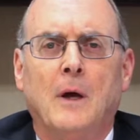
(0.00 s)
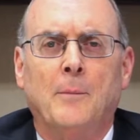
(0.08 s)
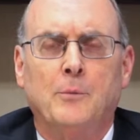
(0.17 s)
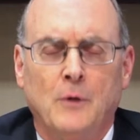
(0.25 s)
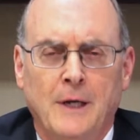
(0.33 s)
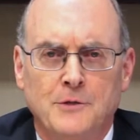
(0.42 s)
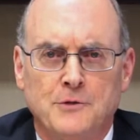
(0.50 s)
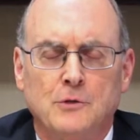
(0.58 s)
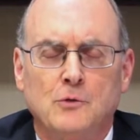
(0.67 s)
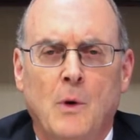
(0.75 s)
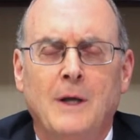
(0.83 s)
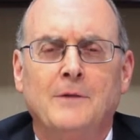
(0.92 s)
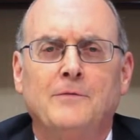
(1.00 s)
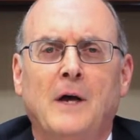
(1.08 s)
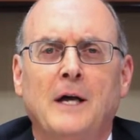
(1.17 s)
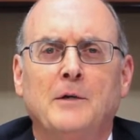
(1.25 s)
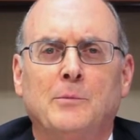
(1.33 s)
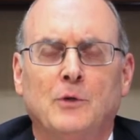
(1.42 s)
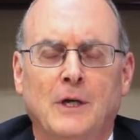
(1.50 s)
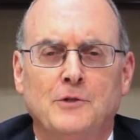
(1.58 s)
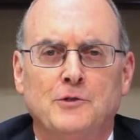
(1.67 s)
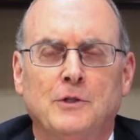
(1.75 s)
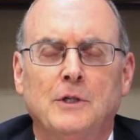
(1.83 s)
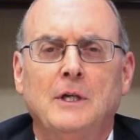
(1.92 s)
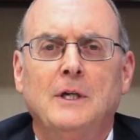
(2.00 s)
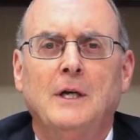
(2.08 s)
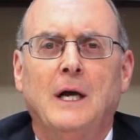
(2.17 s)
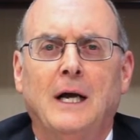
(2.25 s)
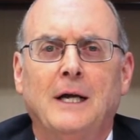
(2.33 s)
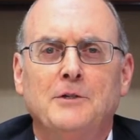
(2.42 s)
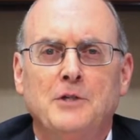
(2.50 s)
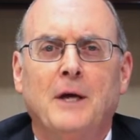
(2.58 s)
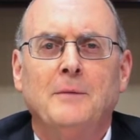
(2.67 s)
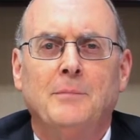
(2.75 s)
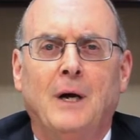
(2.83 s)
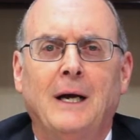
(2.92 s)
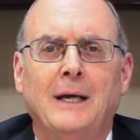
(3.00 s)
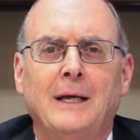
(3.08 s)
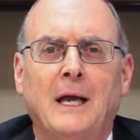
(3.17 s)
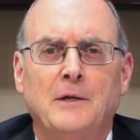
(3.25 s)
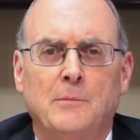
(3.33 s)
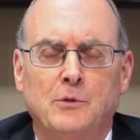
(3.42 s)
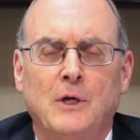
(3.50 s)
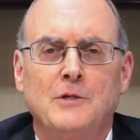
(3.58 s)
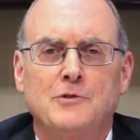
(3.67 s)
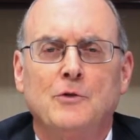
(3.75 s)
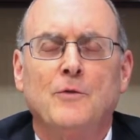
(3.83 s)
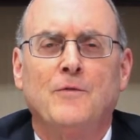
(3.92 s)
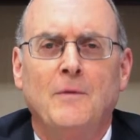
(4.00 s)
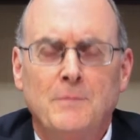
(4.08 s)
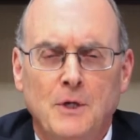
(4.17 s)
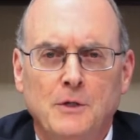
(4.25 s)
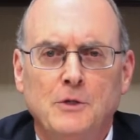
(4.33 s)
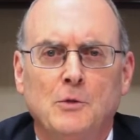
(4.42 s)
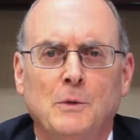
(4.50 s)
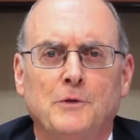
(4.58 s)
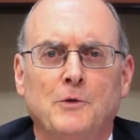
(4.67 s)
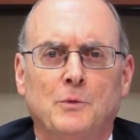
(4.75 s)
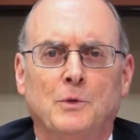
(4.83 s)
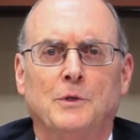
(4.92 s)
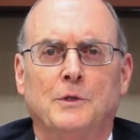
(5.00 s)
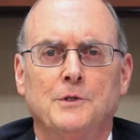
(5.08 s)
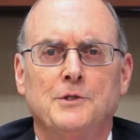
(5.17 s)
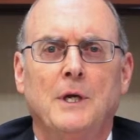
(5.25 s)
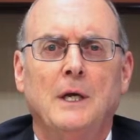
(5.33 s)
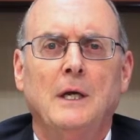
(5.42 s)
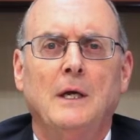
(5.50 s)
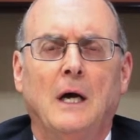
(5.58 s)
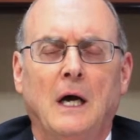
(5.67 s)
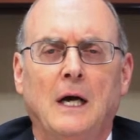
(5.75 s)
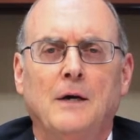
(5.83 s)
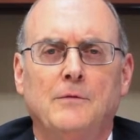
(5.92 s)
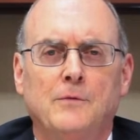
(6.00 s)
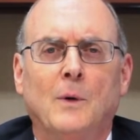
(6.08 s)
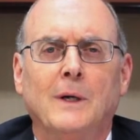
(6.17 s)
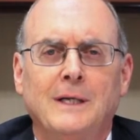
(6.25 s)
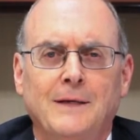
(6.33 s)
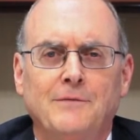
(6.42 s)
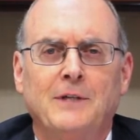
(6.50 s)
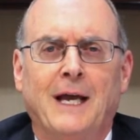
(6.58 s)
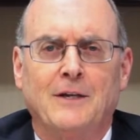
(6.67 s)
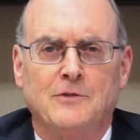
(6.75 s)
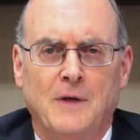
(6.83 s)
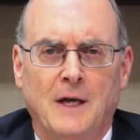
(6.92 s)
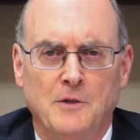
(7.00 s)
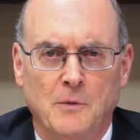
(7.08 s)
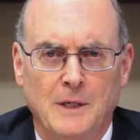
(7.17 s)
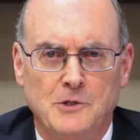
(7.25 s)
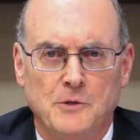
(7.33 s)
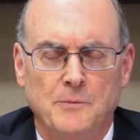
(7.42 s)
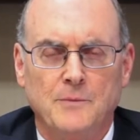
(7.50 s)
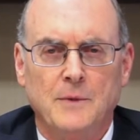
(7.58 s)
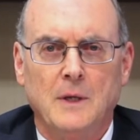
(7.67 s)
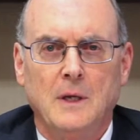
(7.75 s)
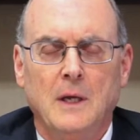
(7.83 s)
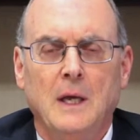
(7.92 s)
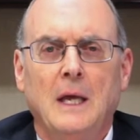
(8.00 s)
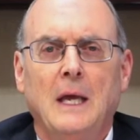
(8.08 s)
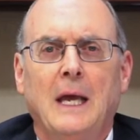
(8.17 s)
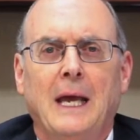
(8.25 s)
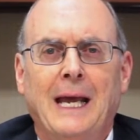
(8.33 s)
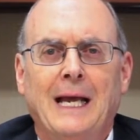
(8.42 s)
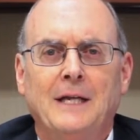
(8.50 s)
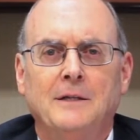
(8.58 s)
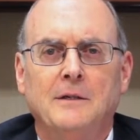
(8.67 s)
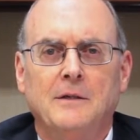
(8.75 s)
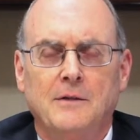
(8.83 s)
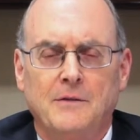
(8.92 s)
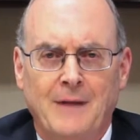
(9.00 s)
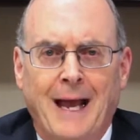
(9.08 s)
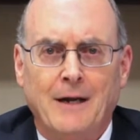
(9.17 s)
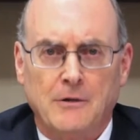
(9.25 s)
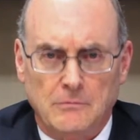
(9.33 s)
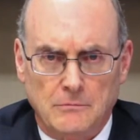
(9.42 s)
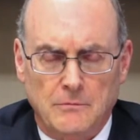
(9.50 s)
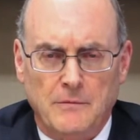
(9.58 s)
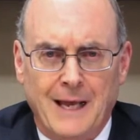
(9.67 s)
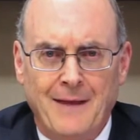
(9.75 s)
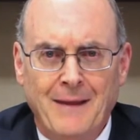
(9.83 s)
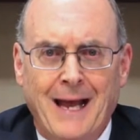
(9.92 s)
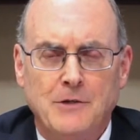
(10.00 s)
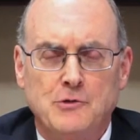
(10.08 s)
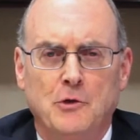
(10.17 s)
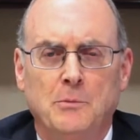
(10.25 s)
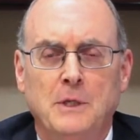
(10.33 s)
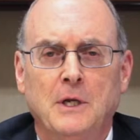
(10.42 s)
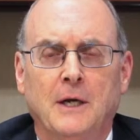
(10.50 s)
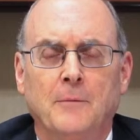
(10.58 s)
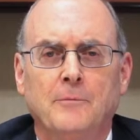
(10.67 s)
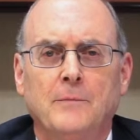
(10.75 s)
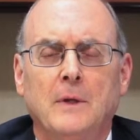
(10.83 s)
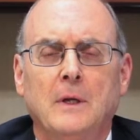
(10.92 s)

appraisal, qualified appraisal, done by an appraiser familiar with the rules for gift tax valuation. And that should be done.